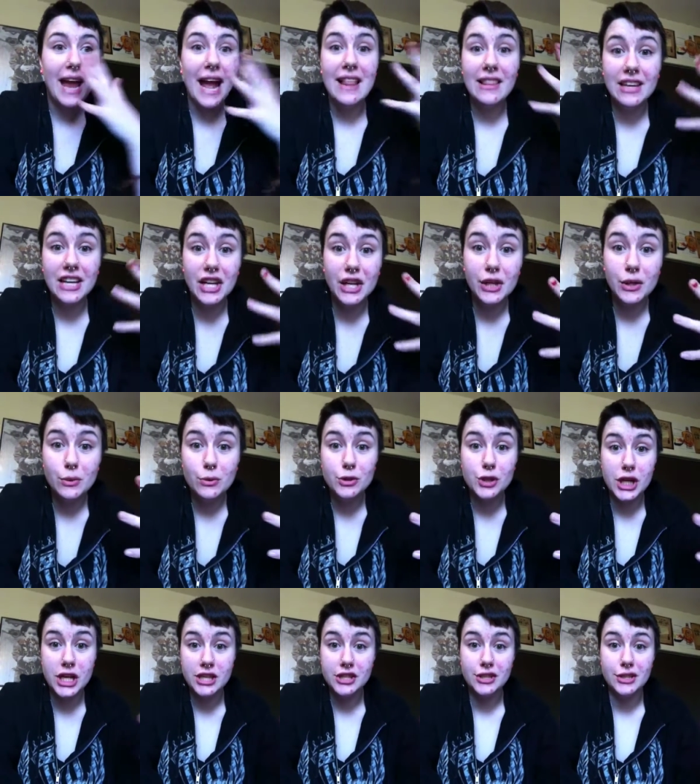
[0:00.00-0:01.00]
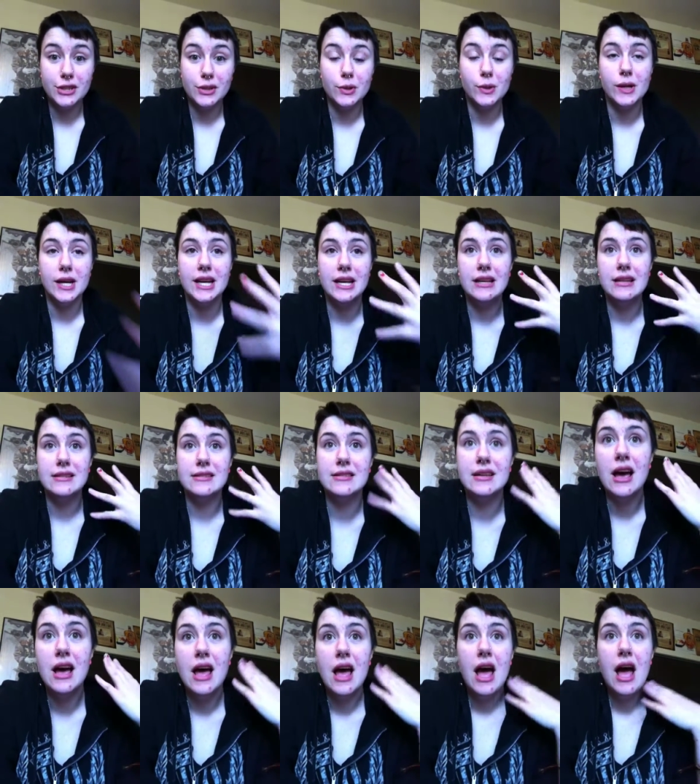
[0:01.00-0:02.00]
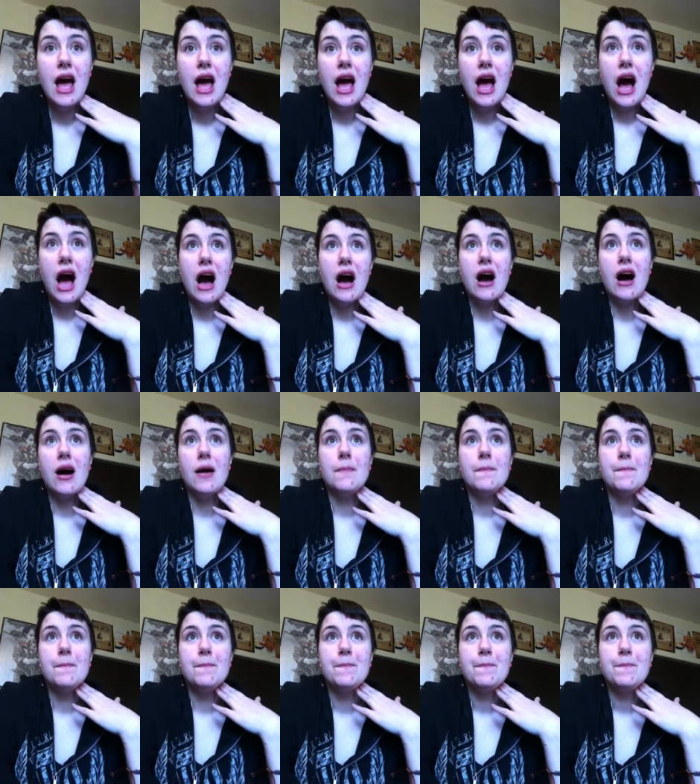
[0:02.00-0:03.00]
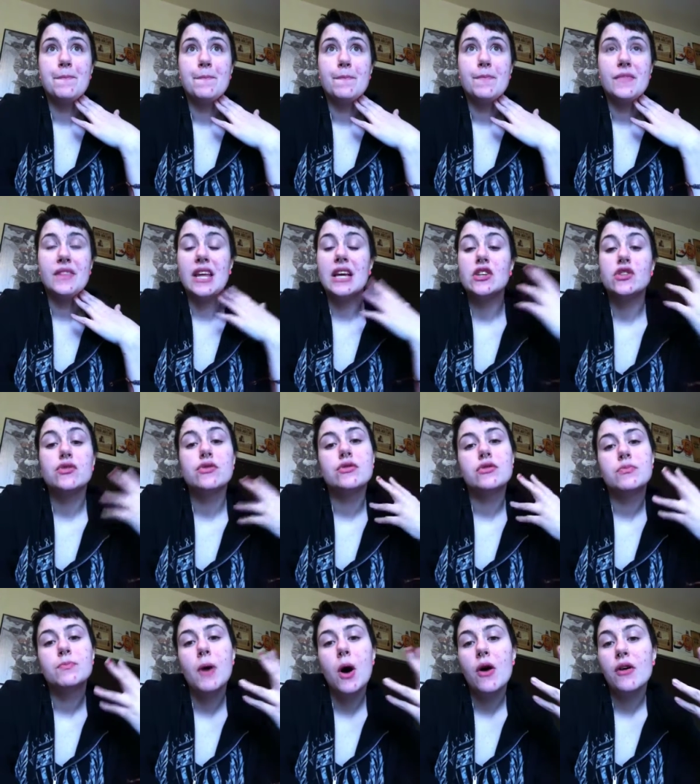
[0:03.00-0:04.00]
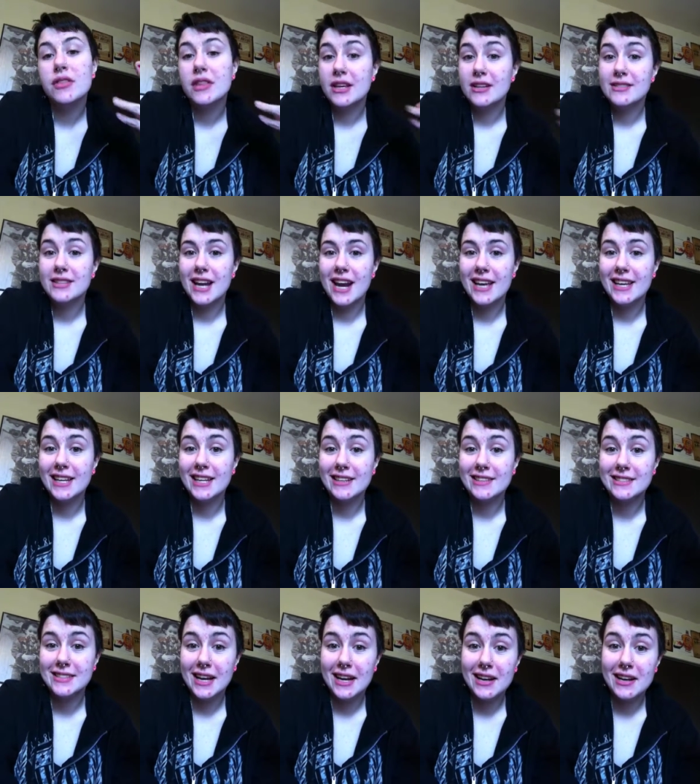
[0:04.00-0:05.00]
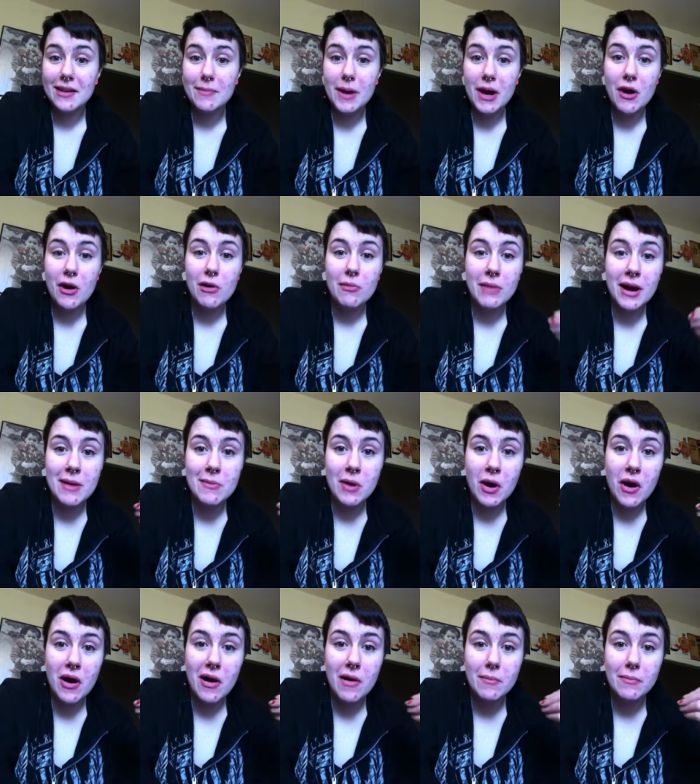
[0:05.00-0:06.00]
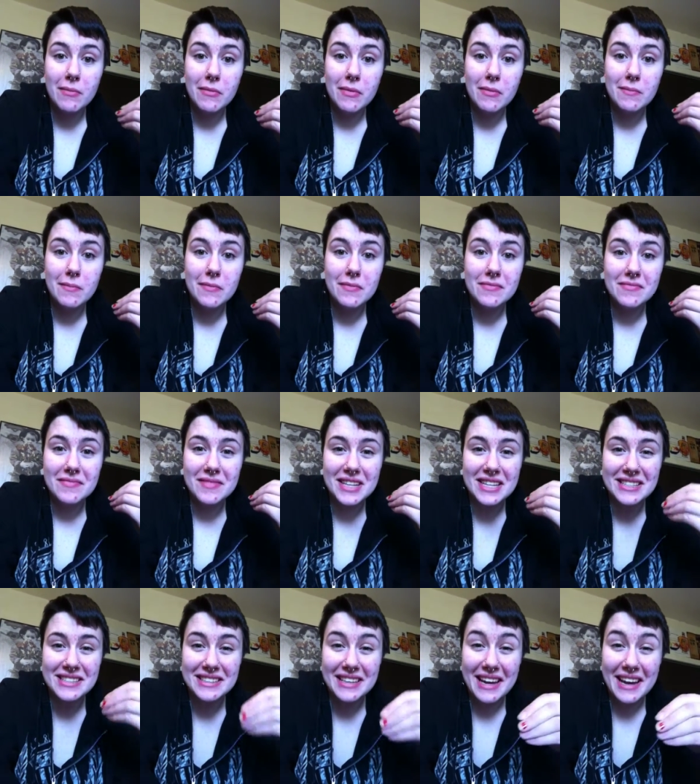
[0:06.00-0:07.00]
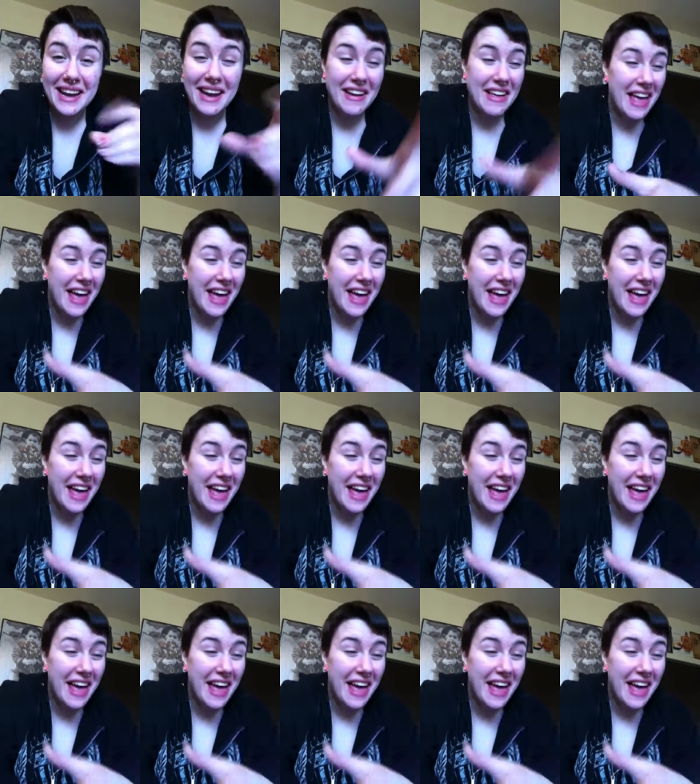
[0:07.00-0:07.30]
and like a huge issue is um like small things that I get excited about my mom is like